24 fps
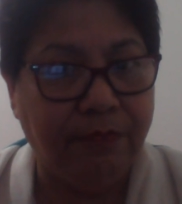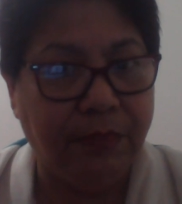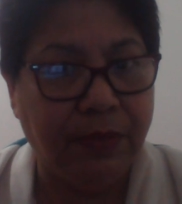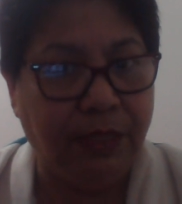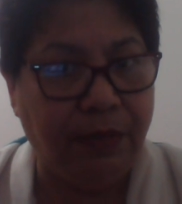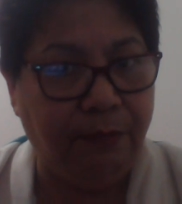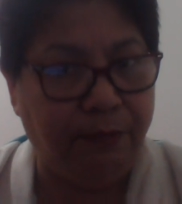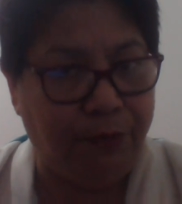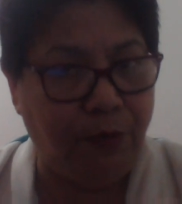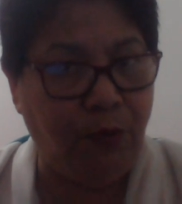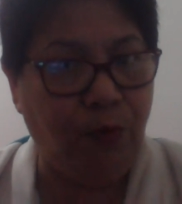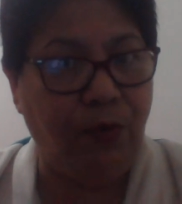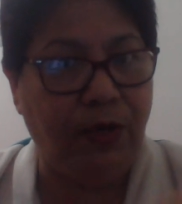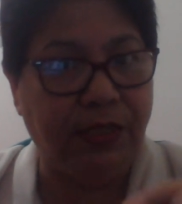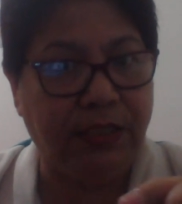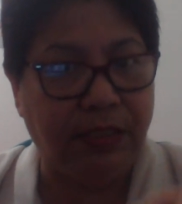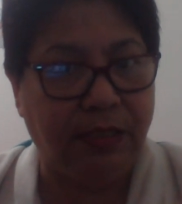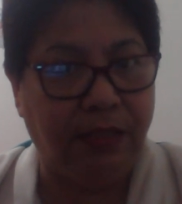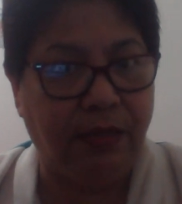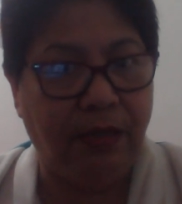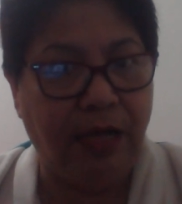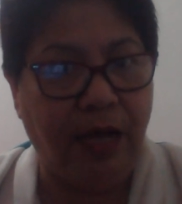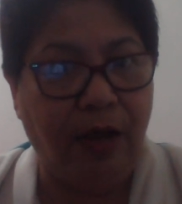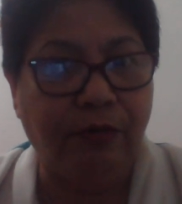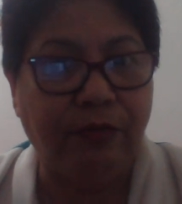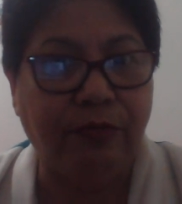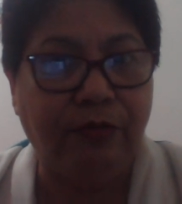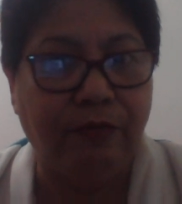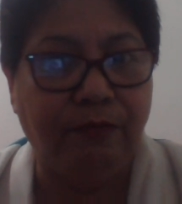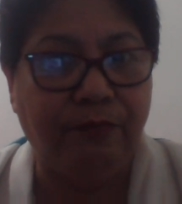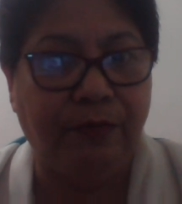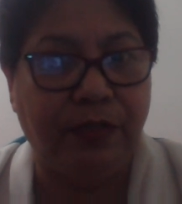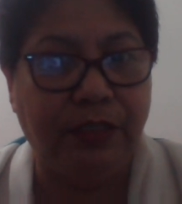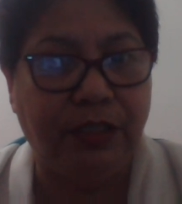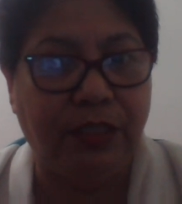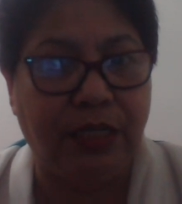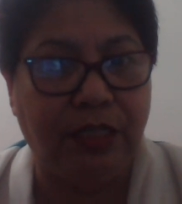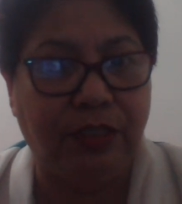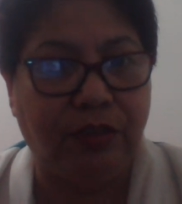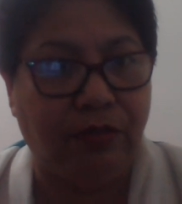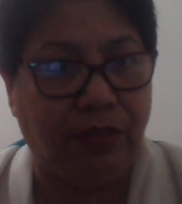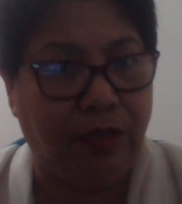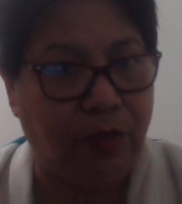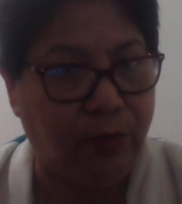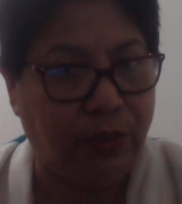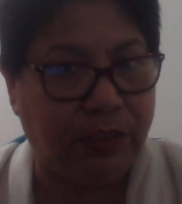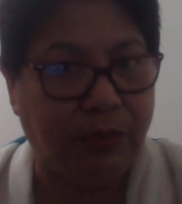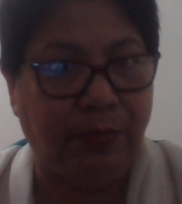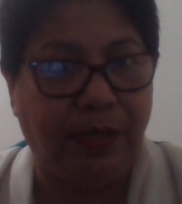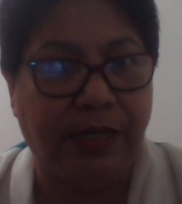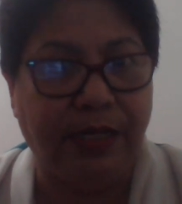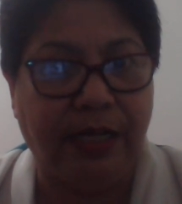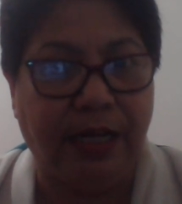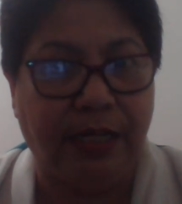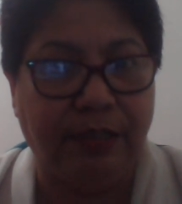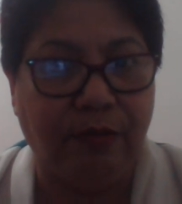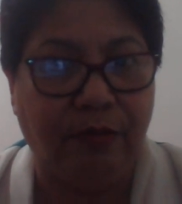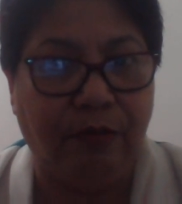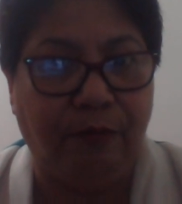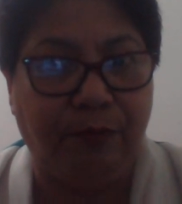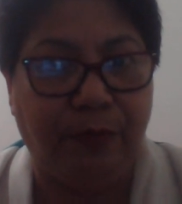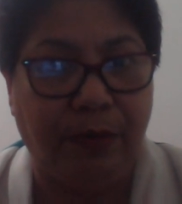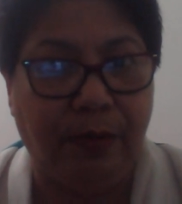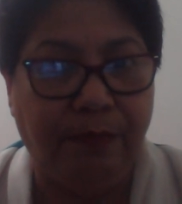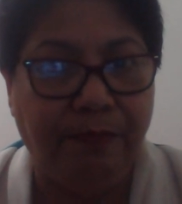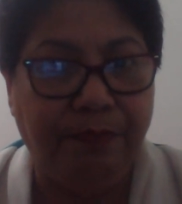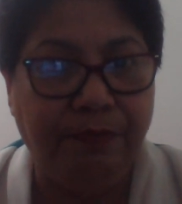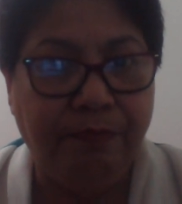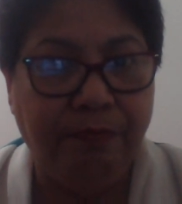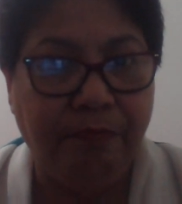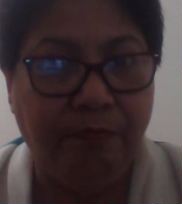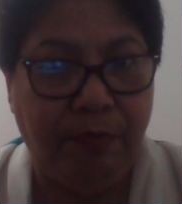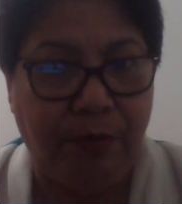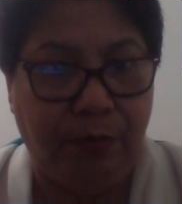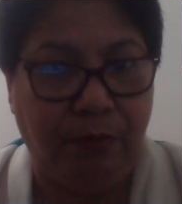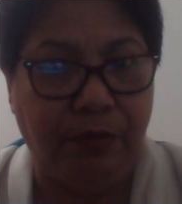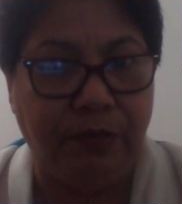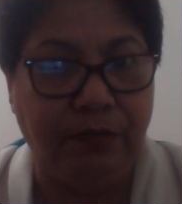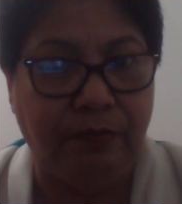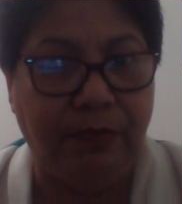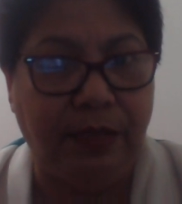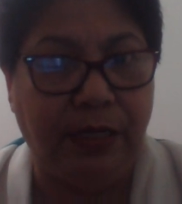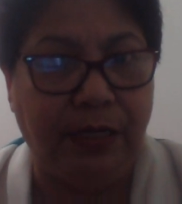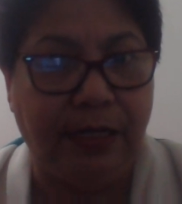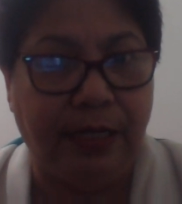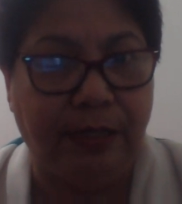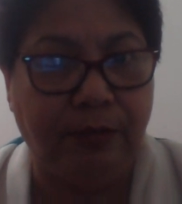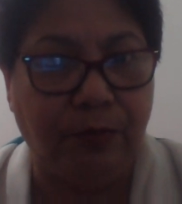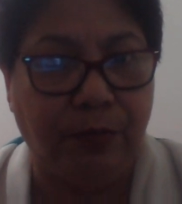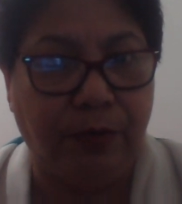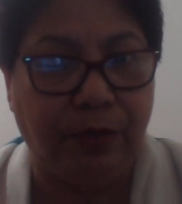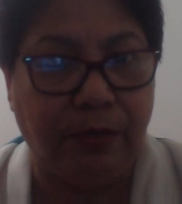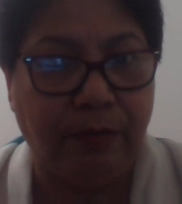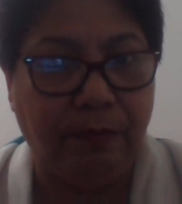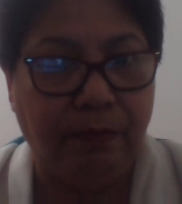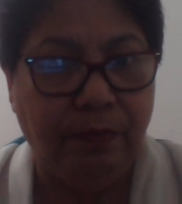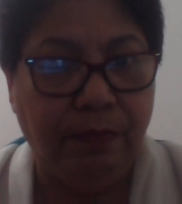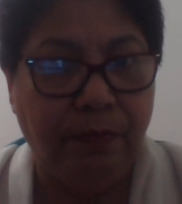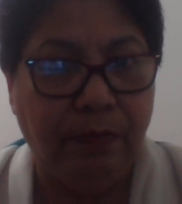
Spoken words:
If you watched our conversation, he was being cut off because of the network.